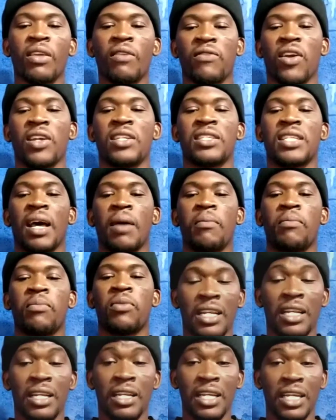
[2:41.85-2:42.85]
For
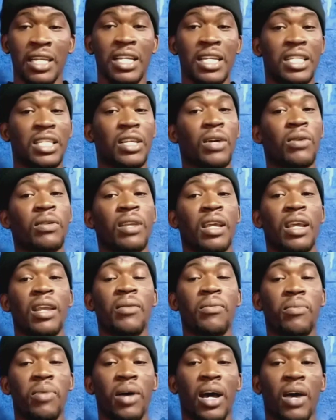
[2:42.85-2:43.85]
example, the DD sound
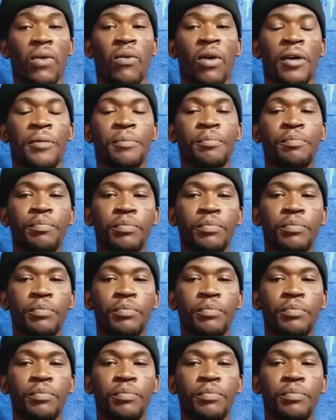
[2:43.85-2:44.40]
in Patwa,